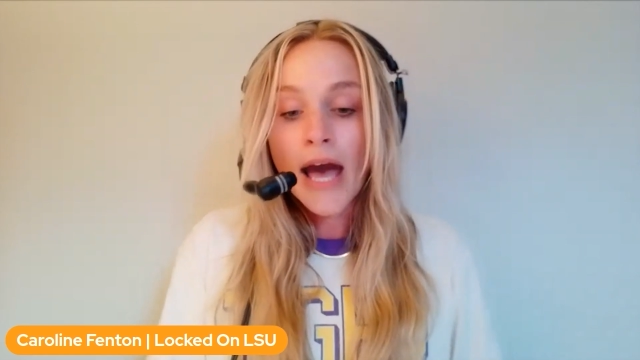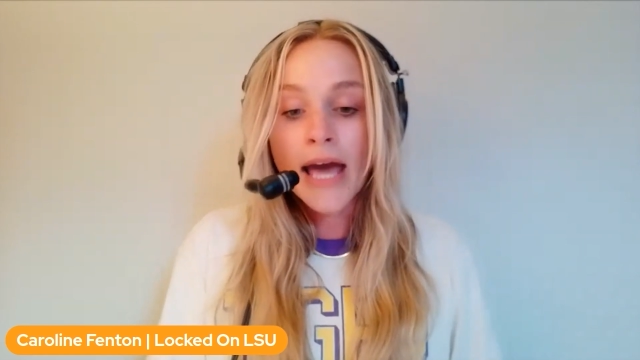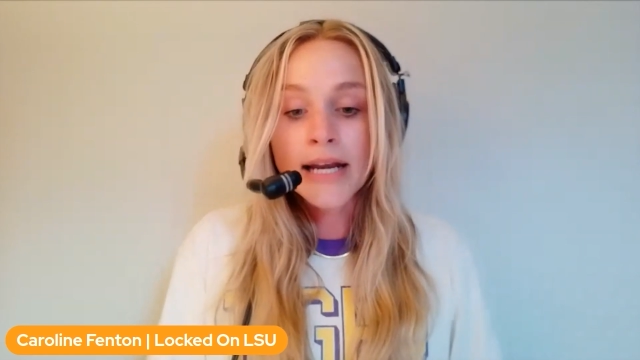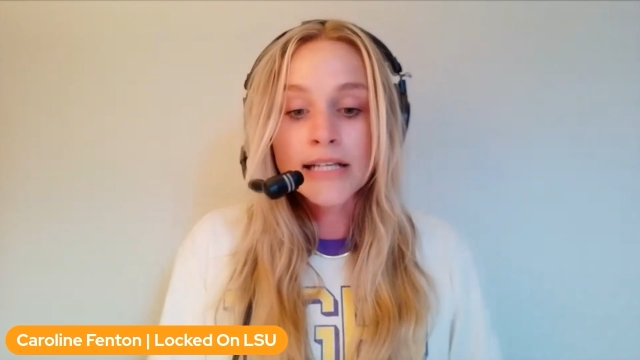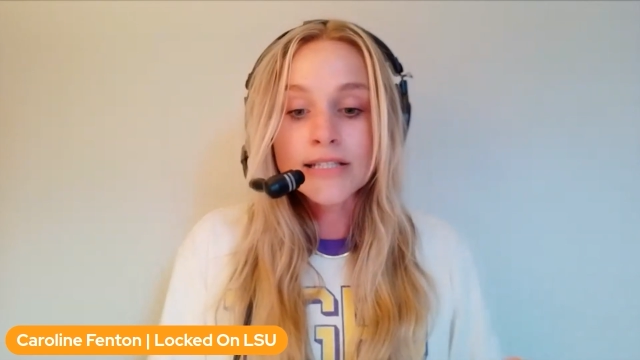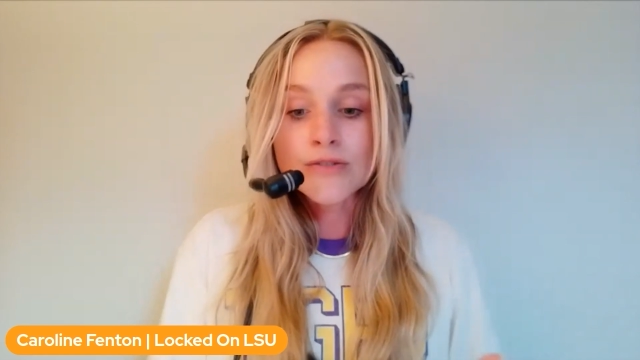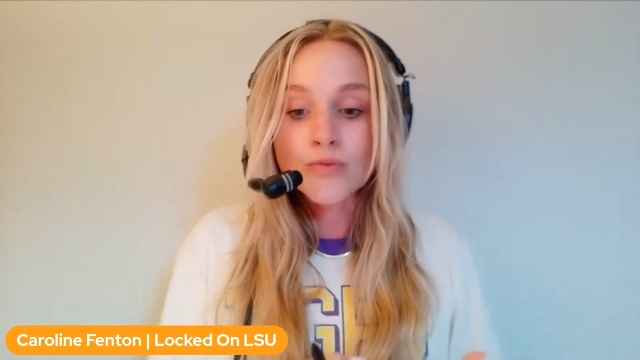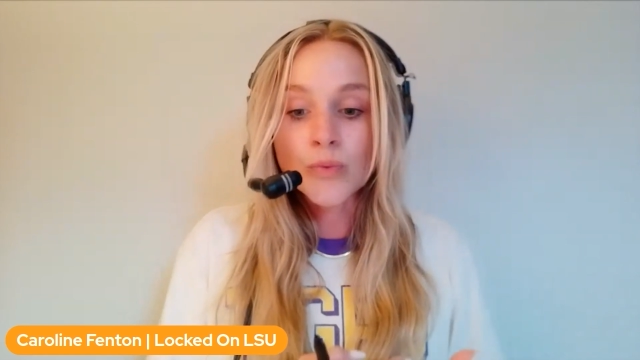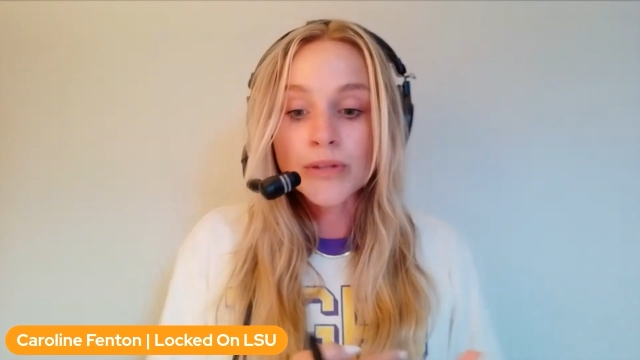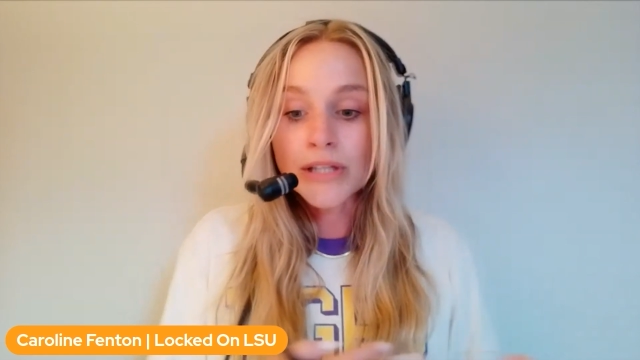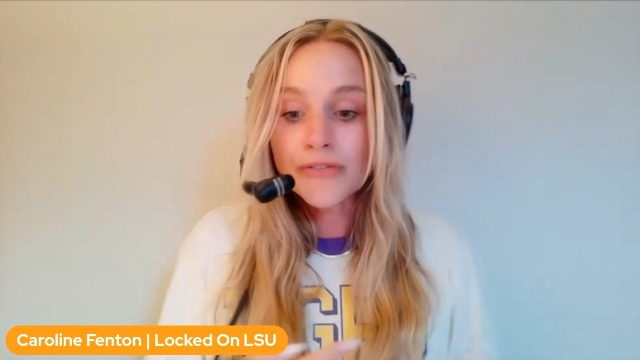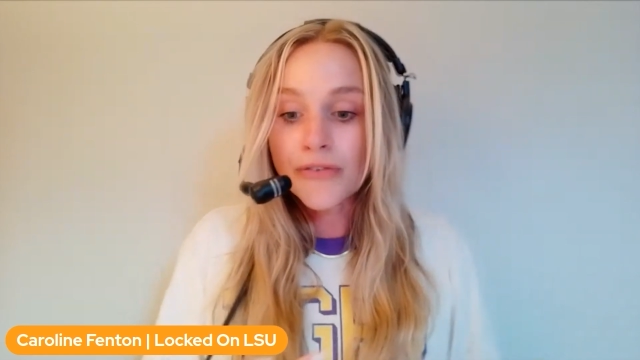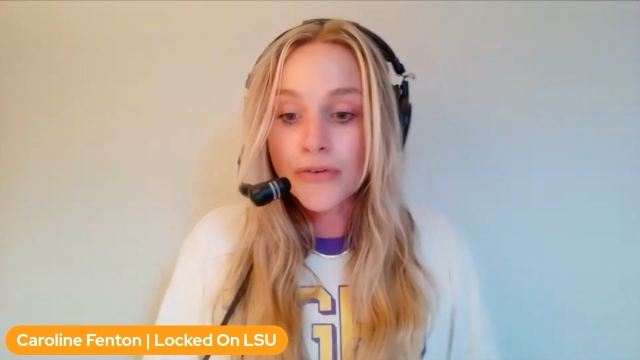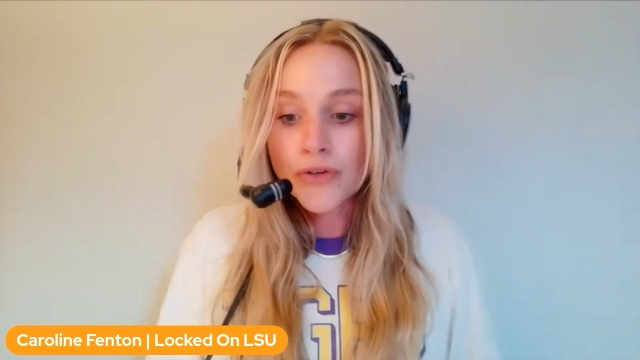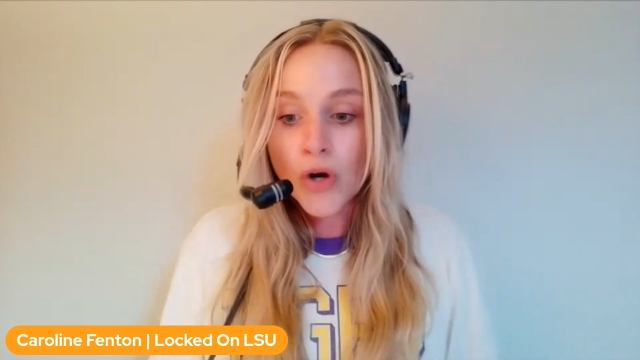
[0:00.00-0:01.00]
And it's
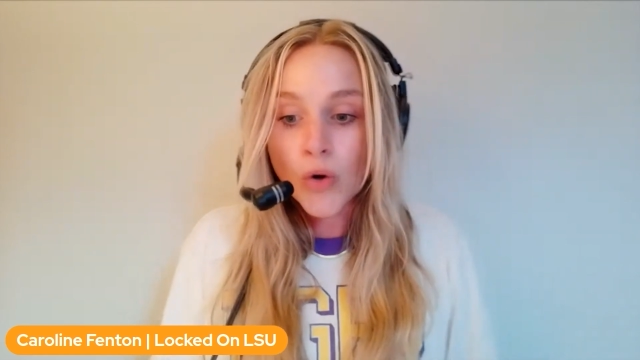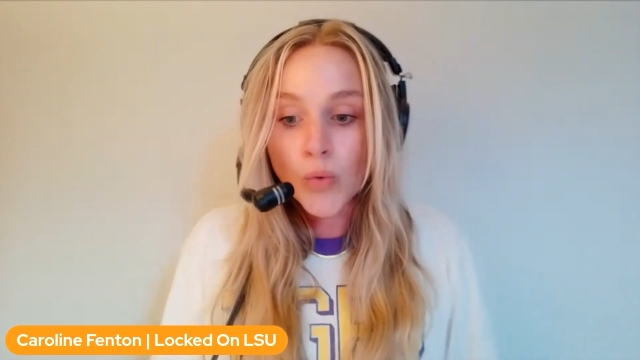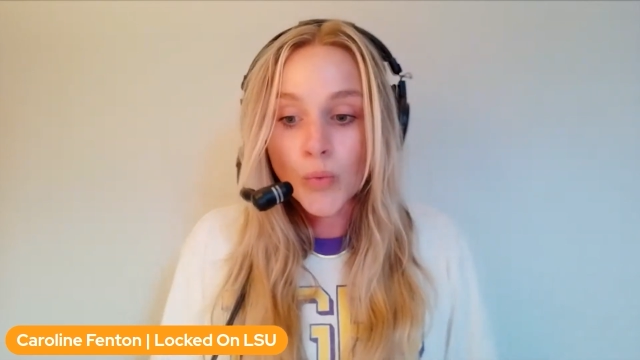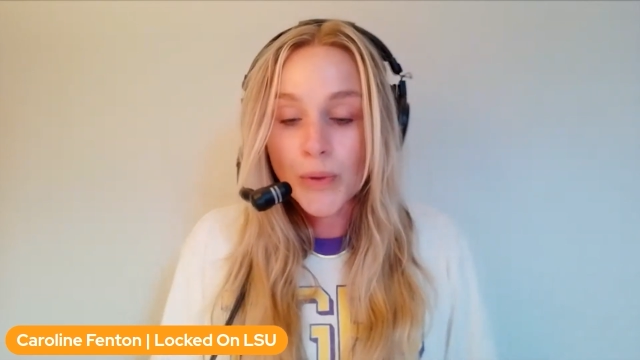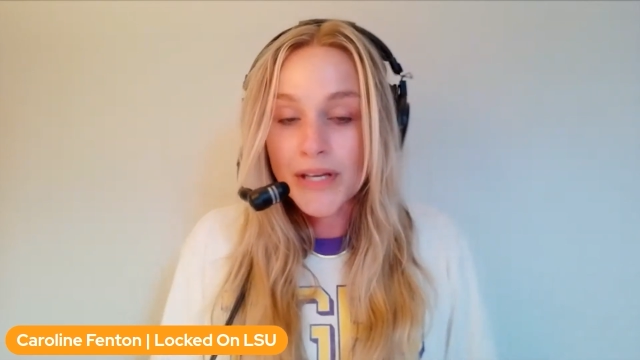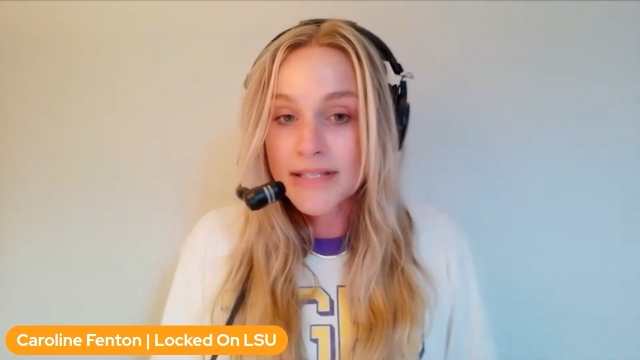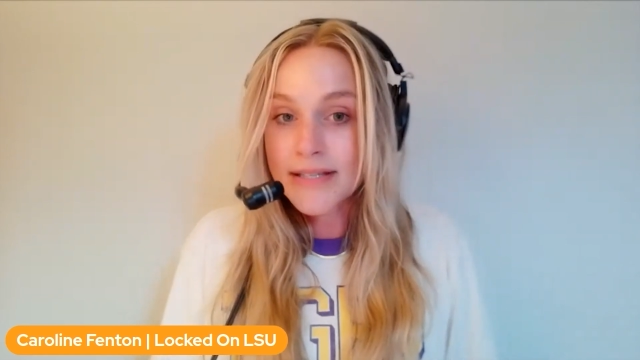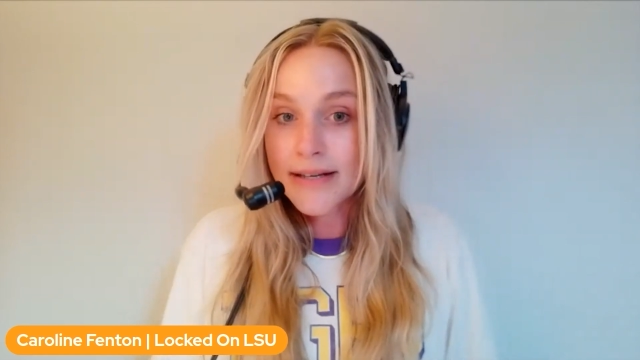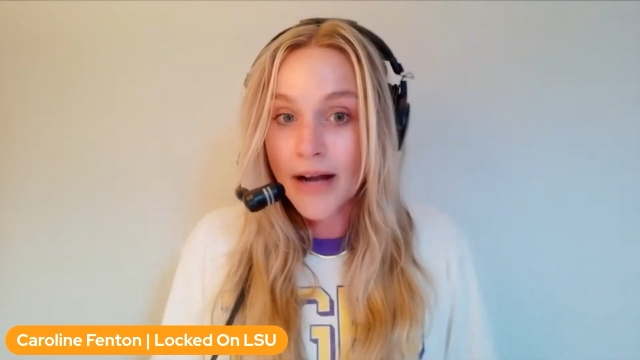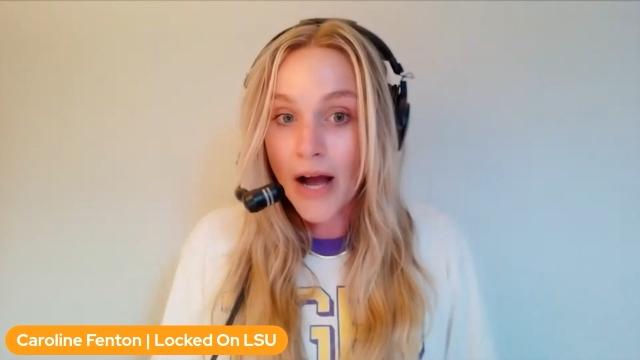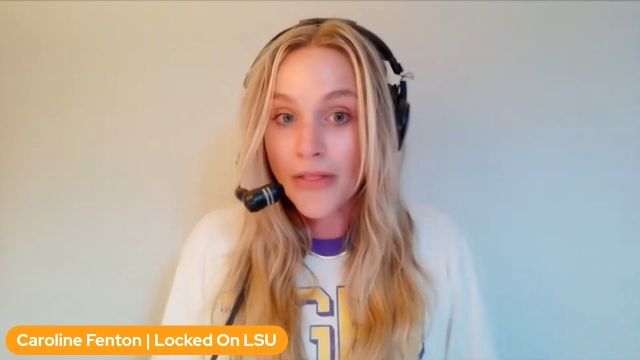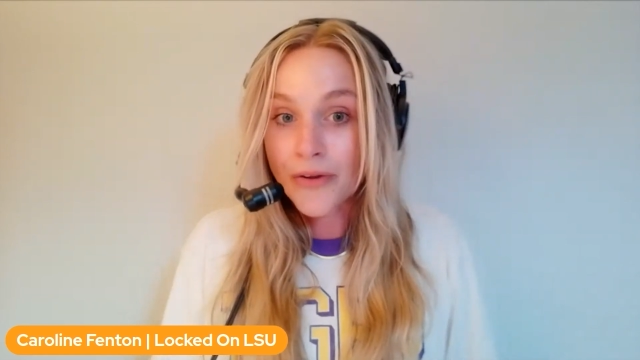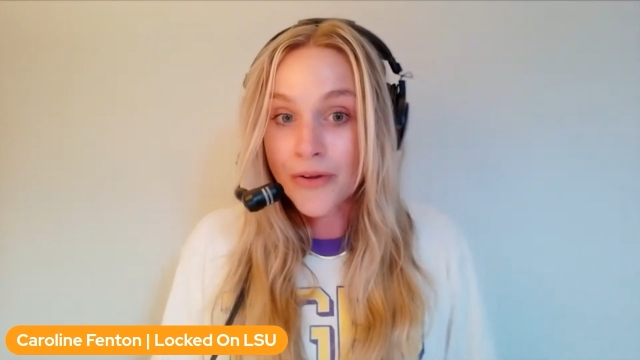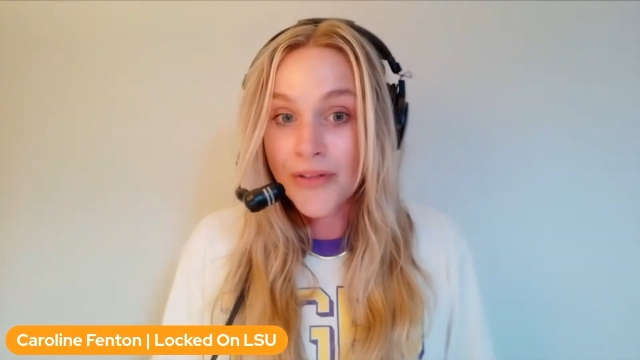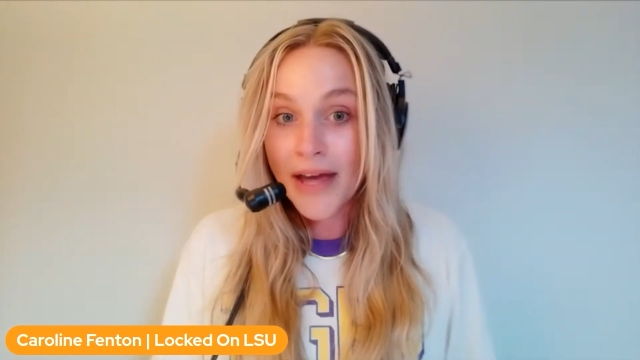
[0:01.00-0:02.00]
really for no reason
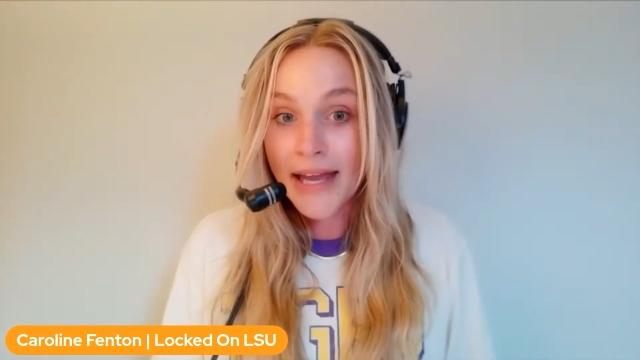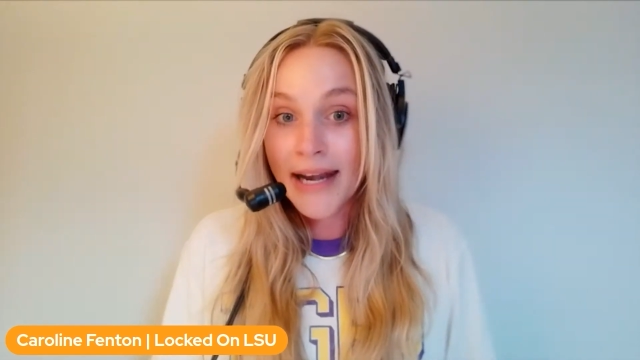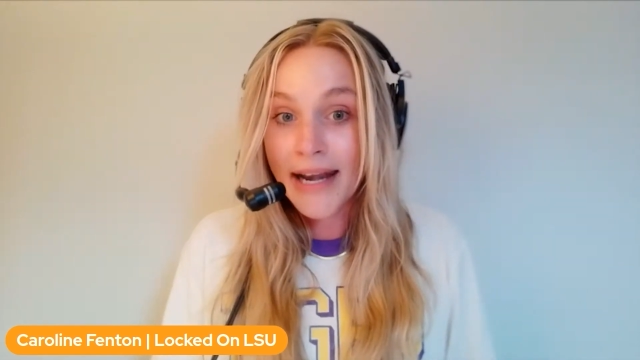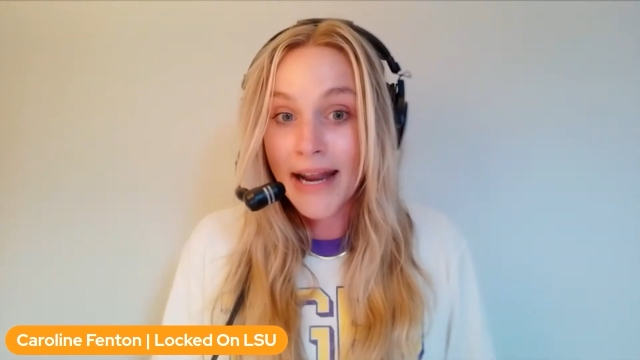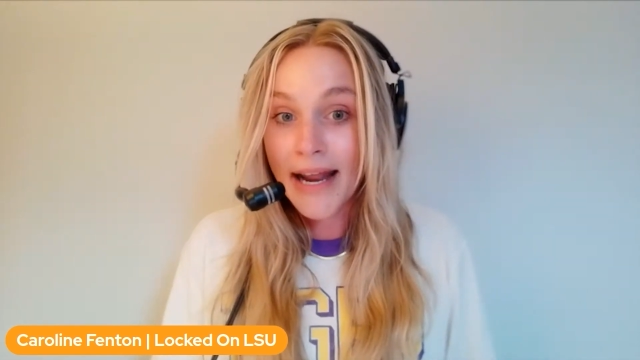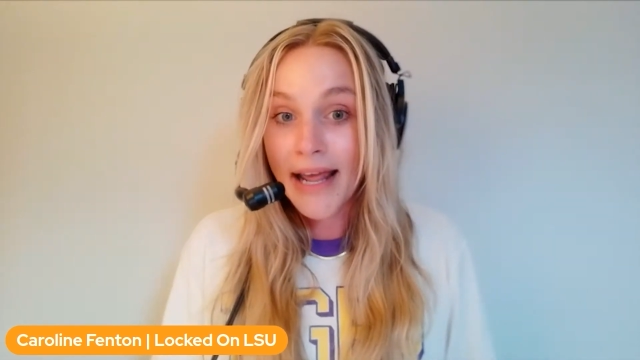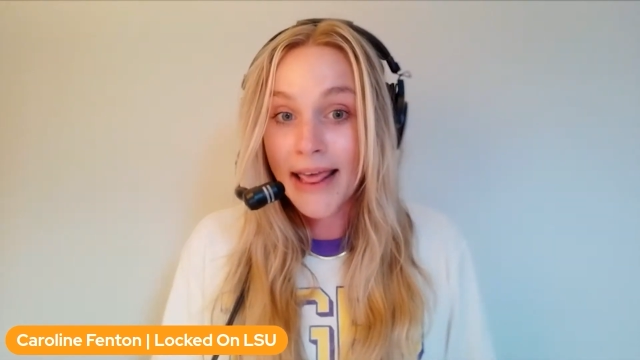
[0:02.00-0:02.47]
other than